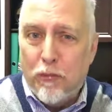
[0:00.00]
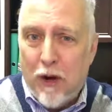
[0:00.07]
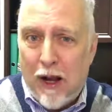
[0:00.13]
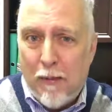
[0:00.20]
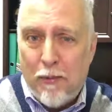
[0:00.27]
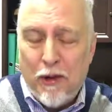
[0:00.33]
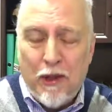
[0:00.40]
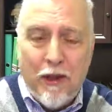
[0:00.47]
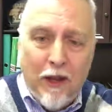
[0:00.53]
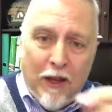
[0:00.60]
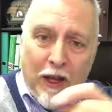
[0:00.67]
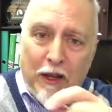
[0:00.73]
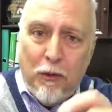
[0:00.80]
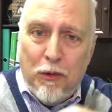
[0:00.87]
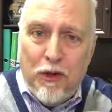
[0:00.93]
property,
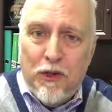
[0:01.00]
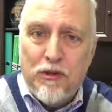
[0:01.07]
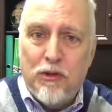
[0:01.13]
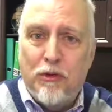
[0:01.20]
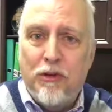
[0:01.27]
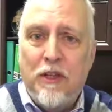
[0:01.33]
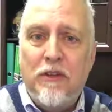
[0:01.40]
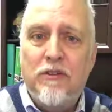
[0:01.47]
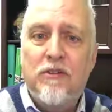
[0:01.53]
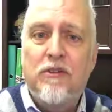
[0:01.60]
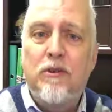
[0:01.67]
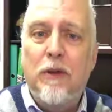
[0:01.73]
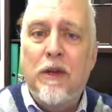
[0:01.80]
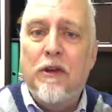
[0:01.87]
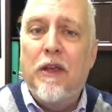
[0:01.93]
and you initial these
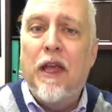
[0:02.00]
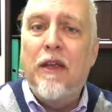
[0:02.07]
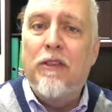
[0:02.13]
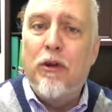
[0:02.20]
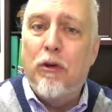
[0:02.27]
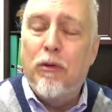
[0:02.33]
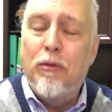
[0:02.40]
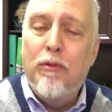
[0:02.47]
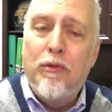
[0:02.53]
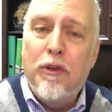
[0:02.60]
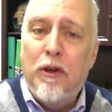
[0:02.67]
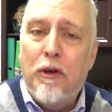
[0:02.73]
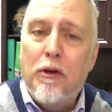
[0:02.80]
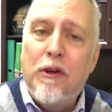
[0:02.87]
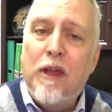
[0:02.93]
to indicate
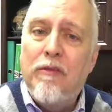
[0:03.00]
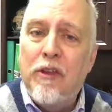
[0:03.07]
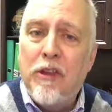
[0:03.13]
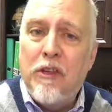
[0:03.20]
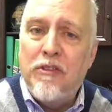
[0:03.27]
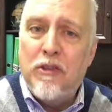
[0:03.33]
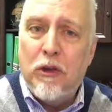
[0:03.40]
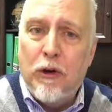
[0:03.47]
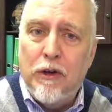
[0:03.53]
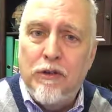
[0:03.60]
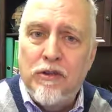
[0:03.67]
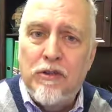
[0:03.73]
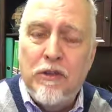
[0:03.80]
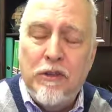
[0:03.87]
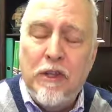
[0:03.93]
that you're giving these
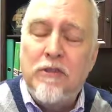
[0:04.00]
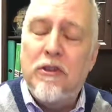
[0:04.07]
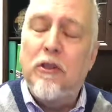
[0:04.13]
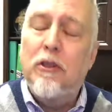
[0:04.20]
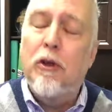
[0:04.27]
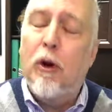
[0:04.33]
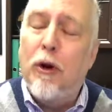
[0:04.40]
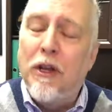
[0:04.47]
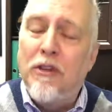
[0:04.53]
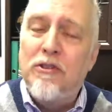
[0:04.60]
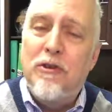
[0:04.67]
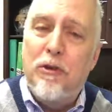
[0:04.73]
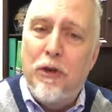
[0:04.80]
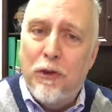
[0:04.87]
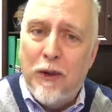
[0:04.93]
authorities
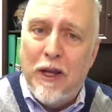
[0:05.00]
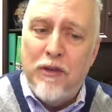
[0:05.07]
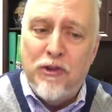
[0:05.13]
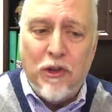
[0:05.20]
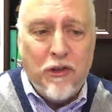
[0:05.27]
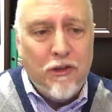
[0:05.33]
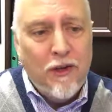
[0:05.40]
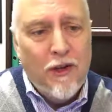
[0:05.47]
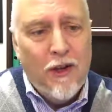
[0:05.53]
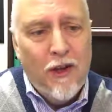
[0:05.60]
to your agent.